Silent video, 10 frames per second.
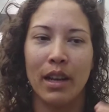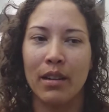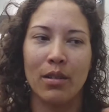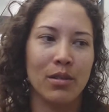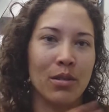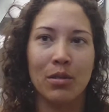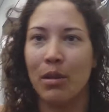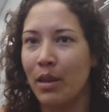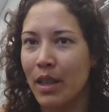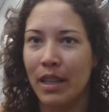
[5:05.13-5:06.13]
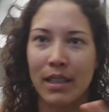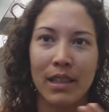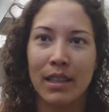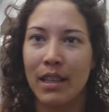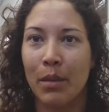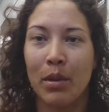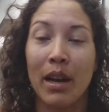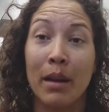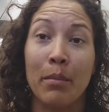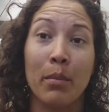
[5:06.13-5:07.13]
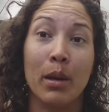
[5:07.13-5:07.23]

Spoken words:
and also do other things at the same time,